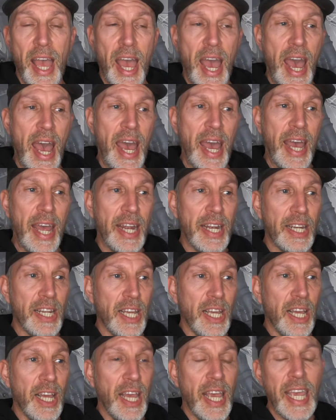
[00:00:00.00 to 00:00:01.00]
And
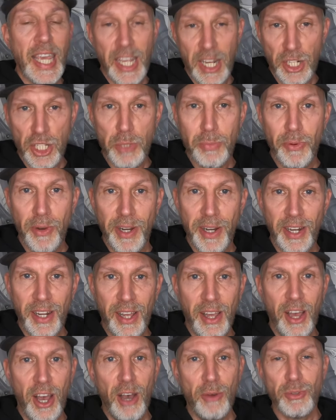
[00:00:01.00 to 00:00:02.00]
he can sprint.
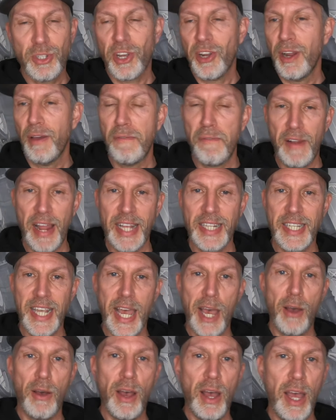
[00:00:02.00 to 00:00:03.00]
I was kind of flat
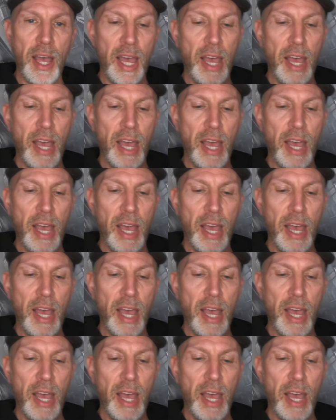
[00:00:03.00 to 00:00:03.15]
out.